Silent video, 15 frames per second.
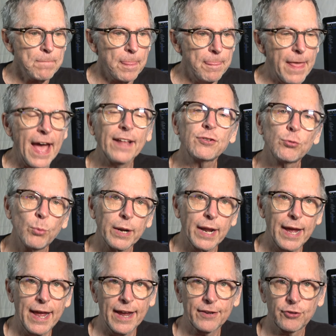that's when
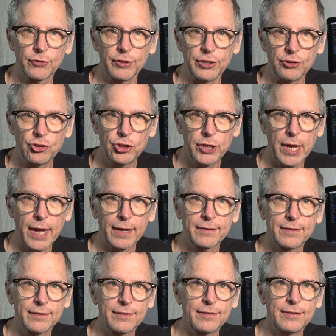I actually check
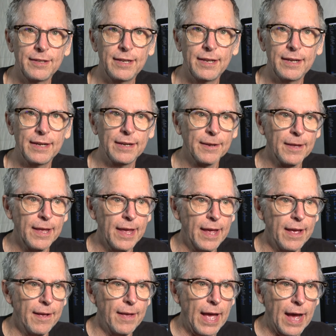to see
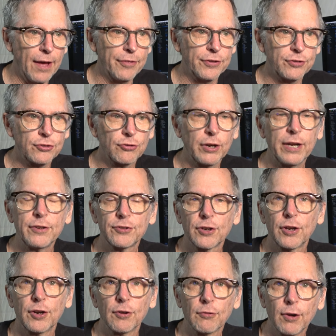how the strings are
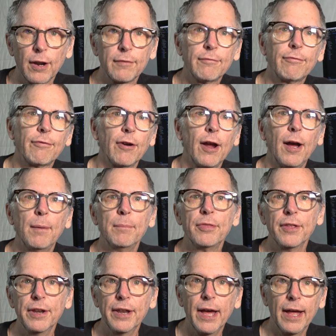going to run from
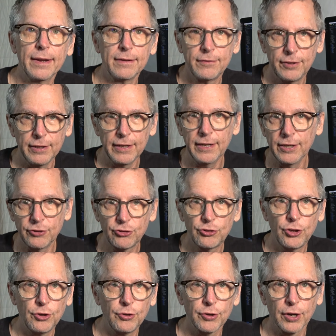the nut to each
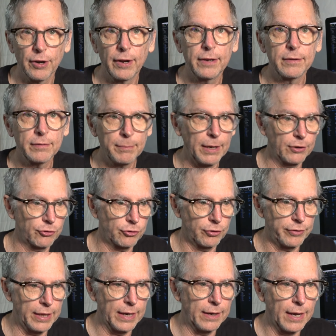tuner and to make
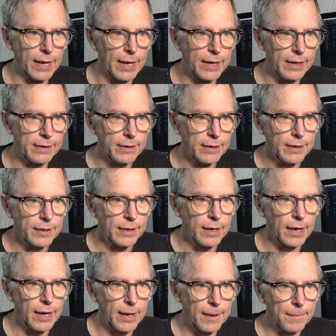sure that I
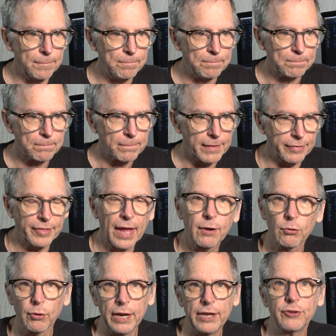um, that that
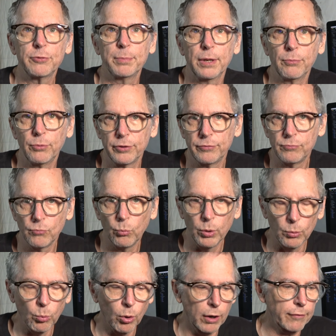arrangement would
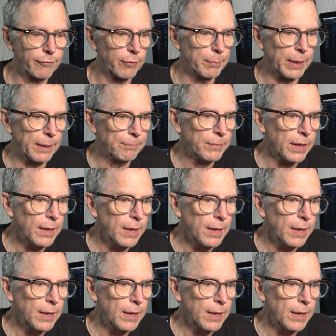would work for me.